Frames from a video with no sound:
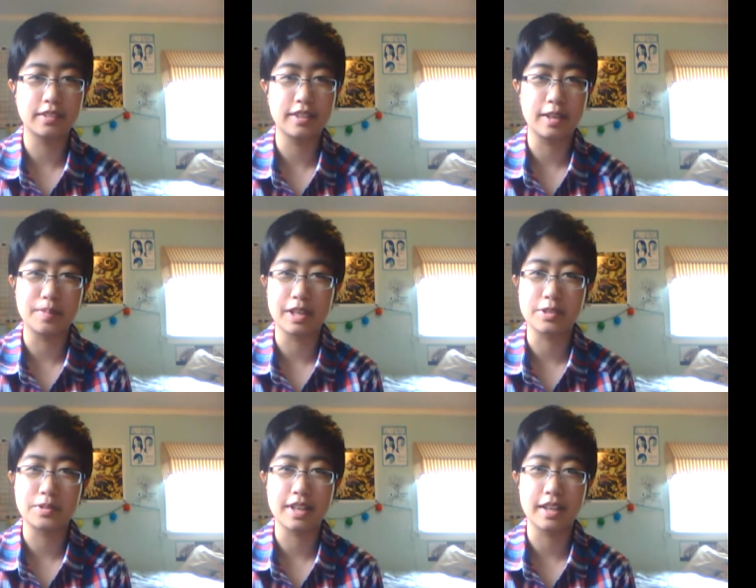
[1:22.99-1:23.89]
take a
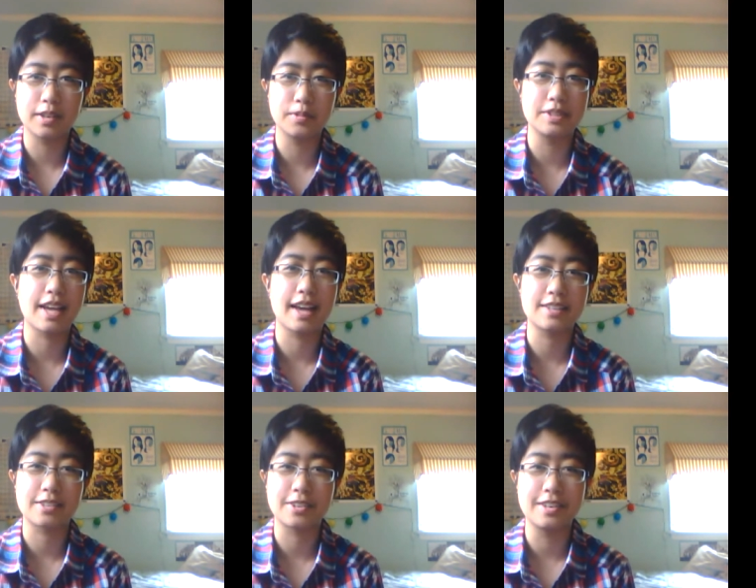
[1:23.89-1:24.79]
picture with Hannah was
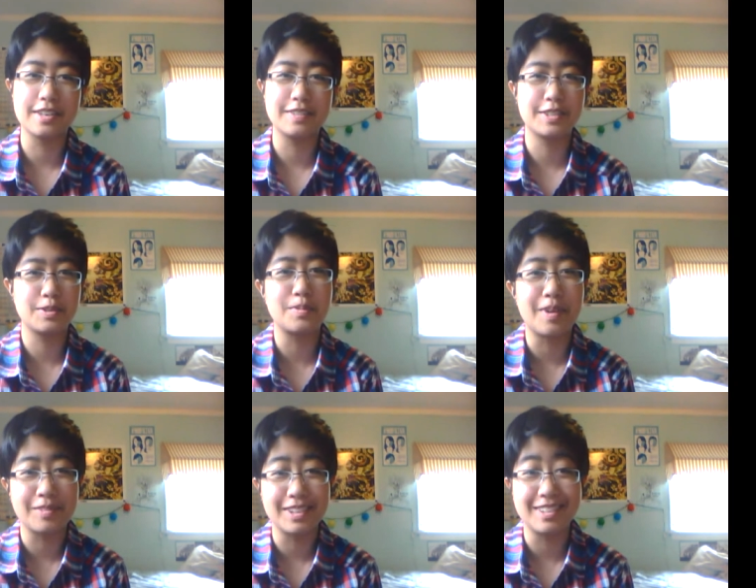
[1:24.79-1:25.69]
ask her if she
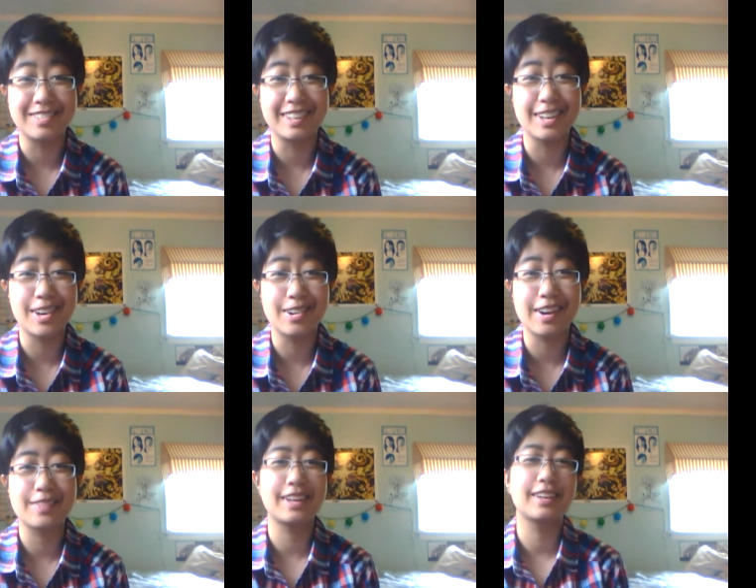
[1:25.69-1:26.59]
remembered the video
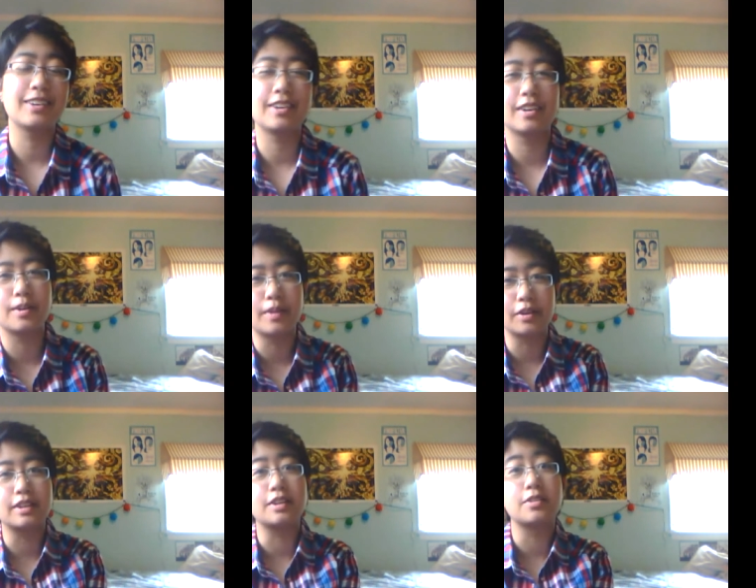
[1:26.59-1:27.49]
I made her
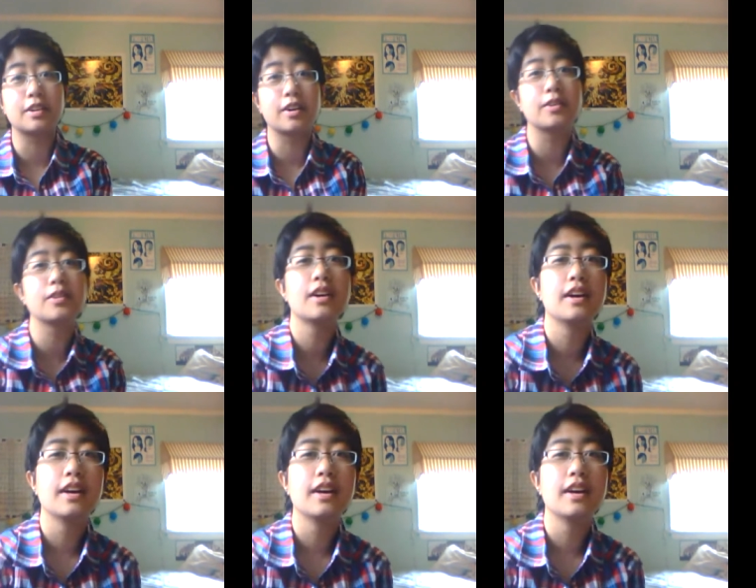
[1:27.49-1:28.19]
about a year ago,